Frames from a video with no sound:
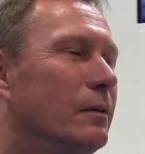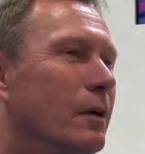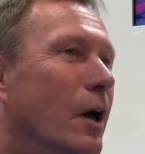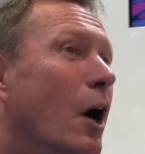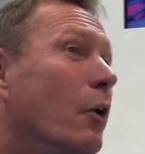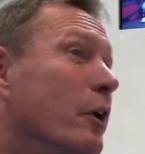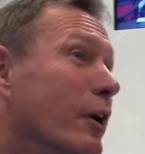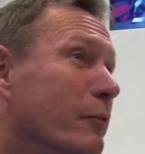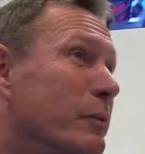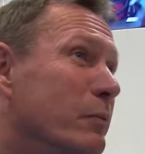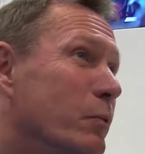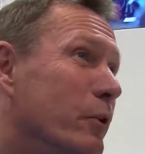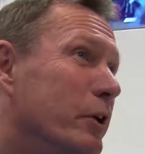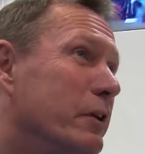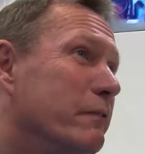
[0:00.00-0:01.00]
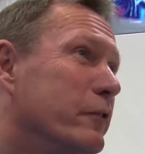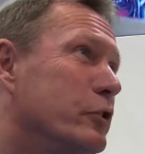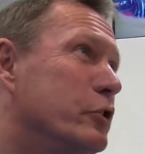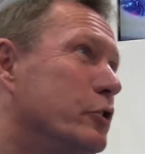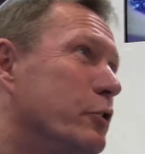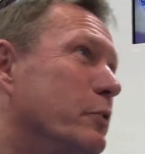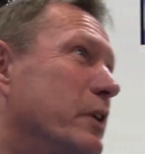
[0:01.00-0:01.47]
Oh no, I've been working for
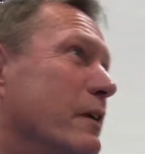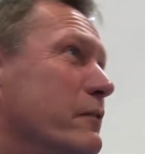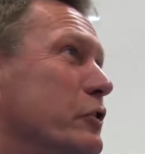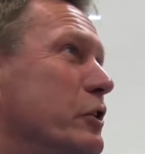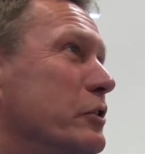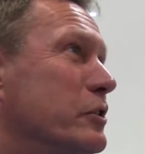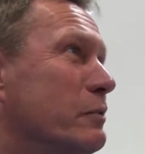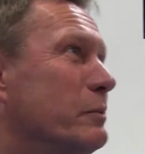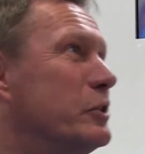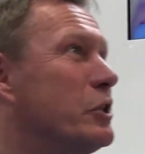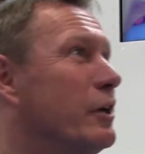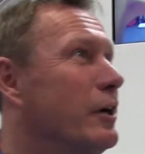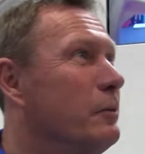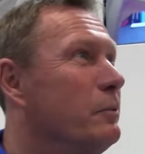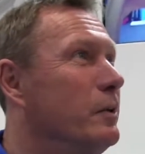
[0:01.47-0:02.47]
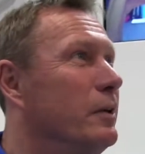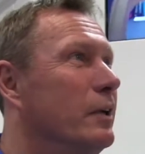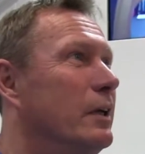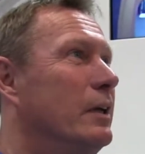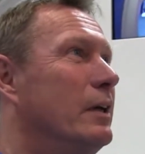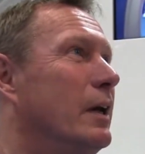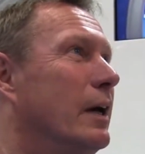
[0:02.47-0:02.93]
Suzuki ever since I retired
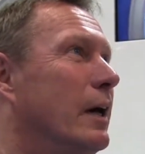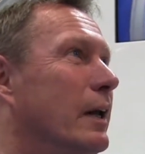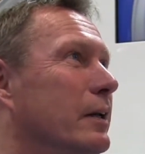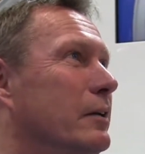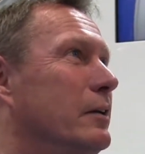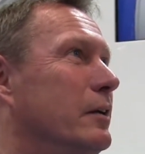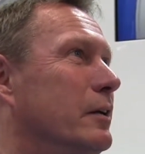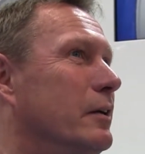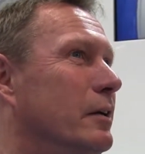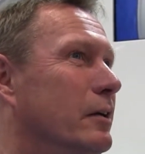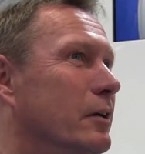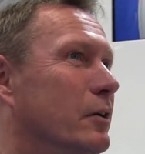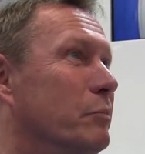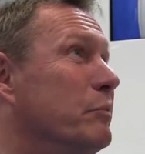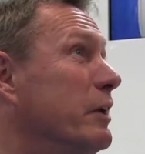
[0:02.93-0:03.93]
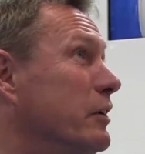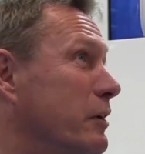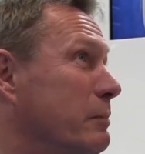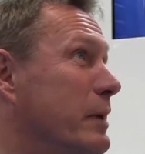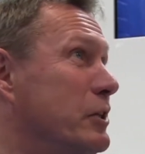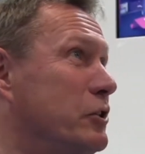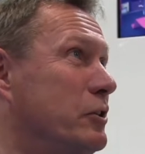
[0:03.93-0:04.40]
really, and a brand
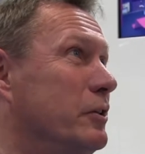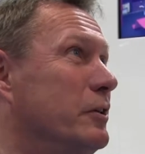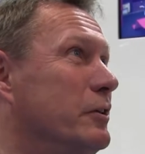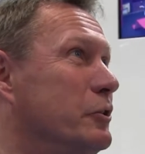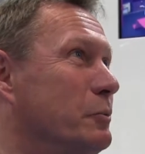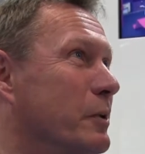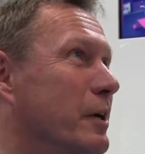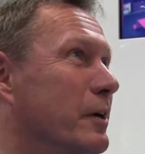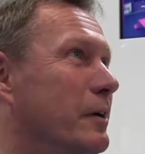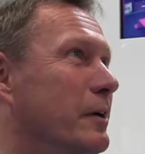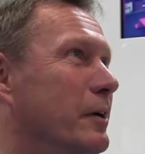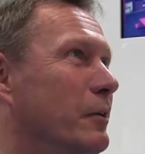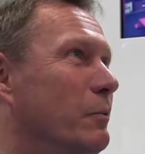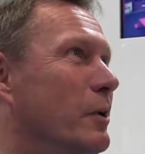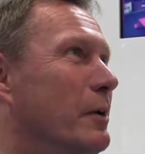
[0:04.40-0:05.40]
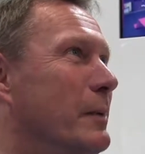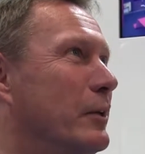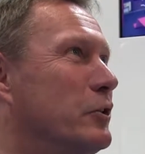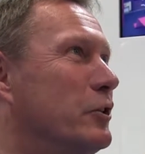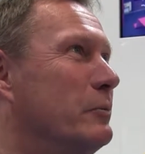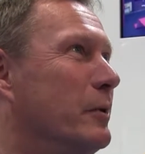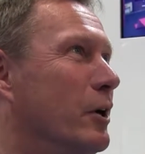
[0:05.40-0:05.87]
ambassador is where I'm
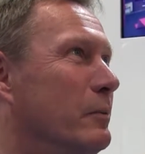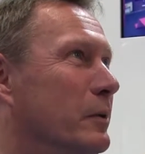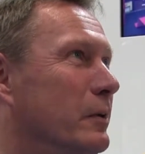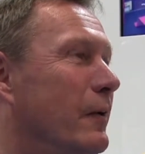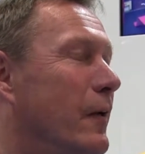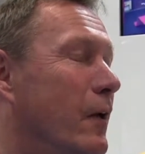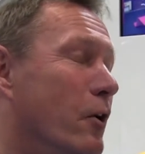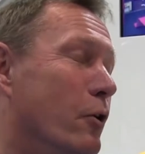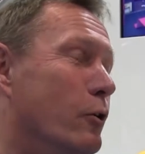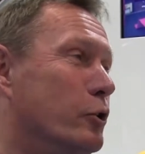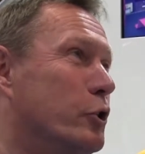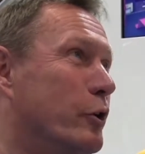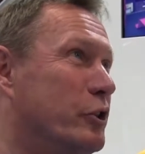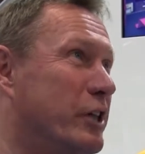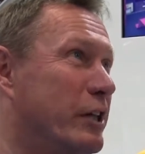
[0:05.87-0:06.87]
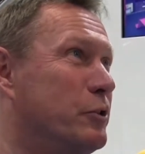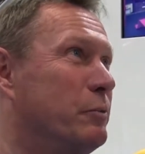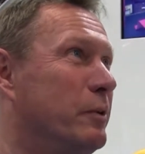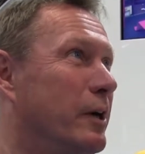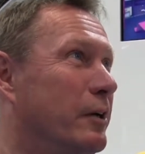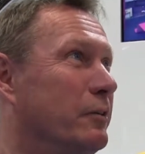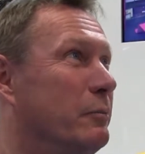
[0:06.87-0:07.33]
at the moment. Also a test
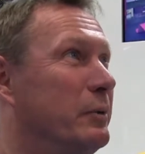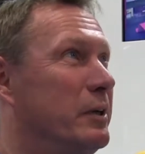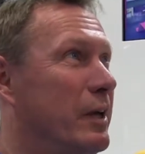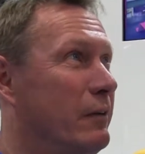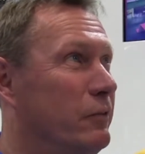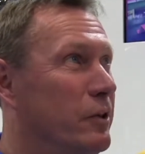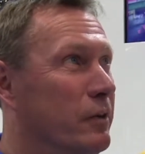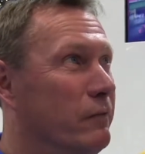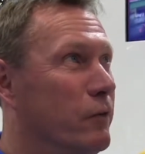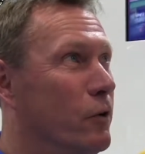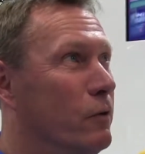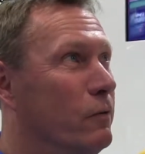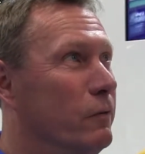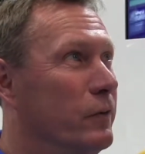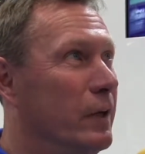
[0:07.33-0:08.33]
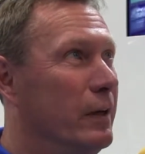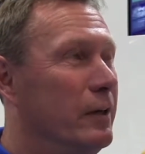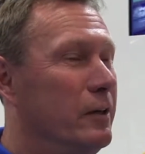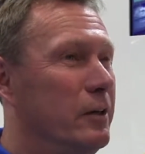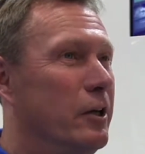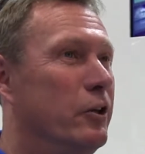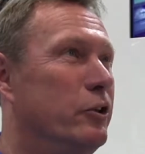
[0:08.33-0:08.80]
rider. I've been heavily involved
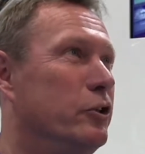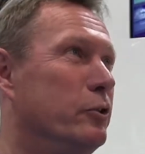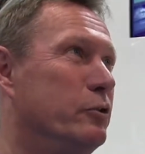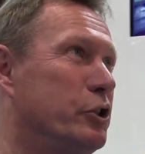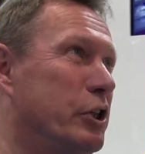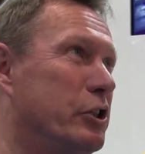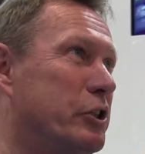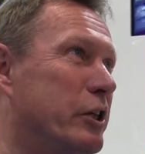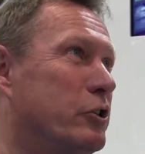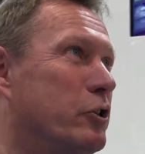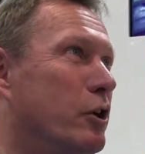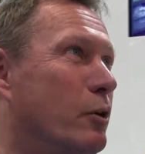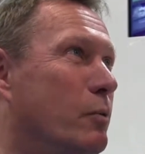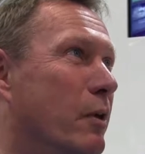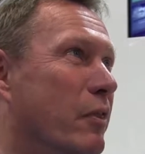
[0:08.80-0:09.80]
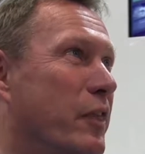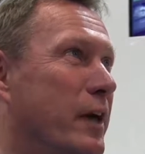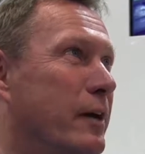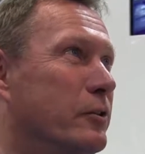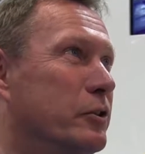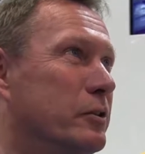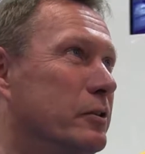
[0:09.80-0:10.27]
in the new GSXR
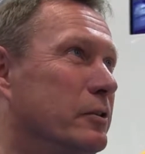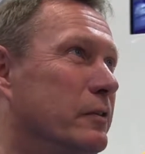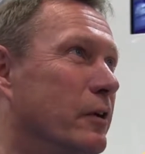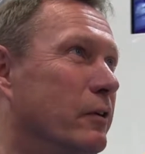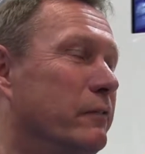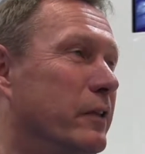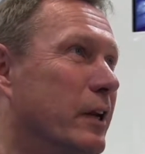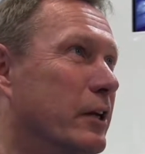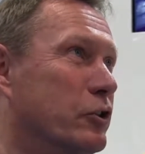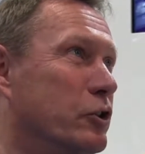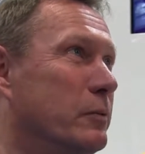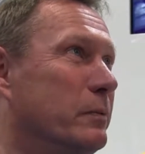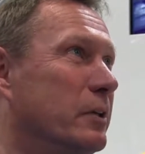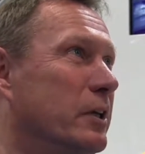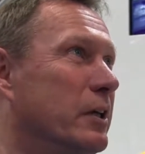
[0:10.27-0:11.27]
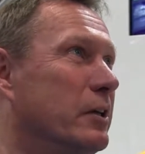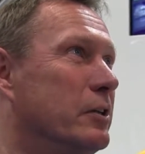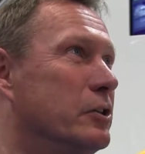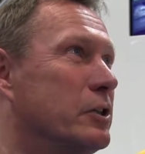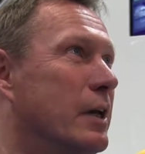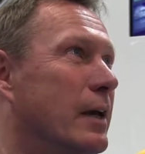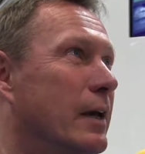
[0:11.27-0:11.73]
1000 over the last couple of
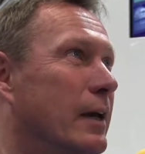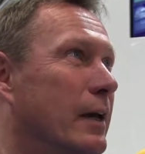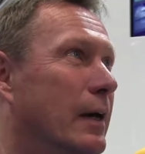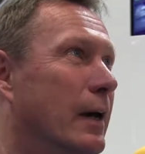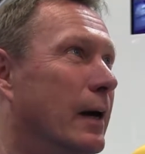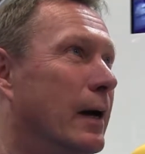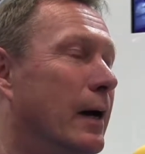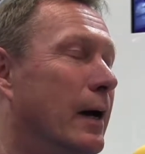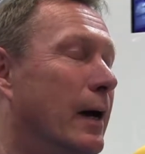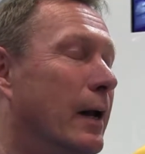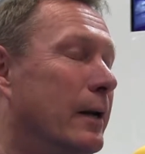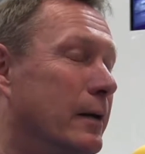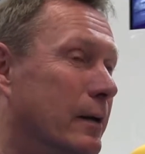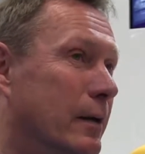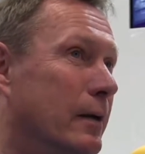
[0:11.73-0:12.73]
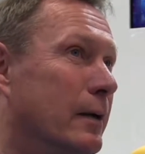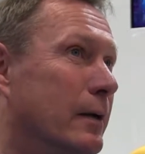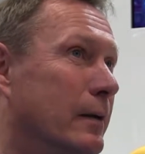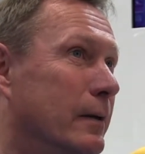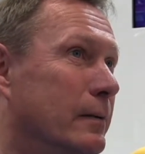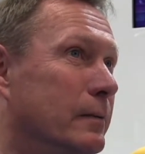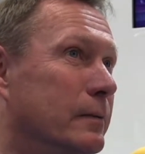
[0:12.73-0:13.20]
years, and
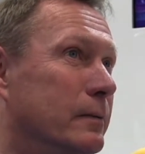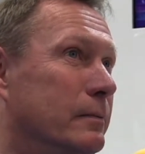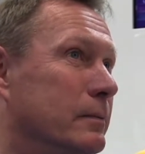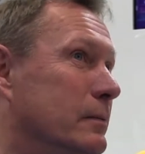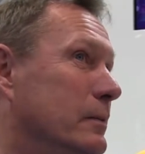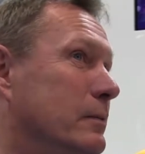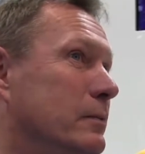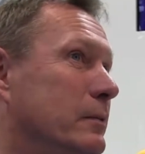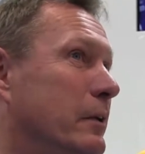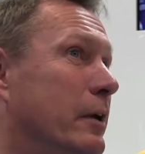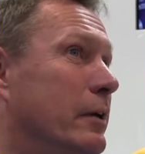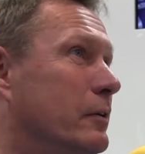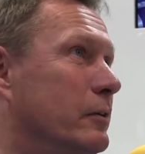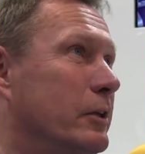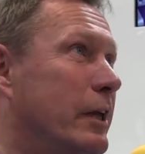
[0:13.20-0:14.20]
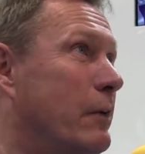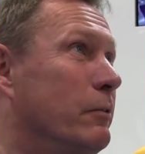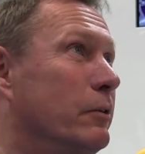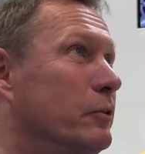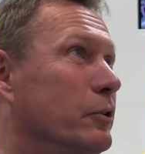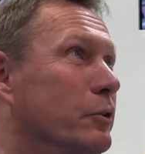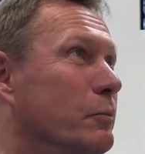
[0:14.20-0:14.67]

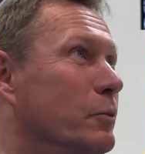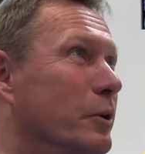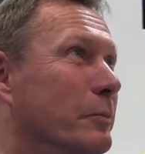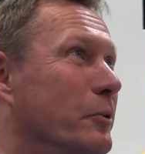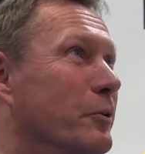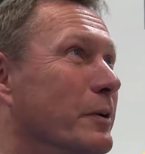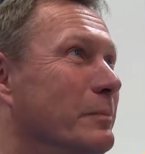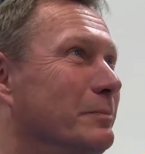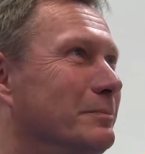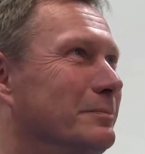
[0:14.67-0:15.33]
carry on doing what I'm doing.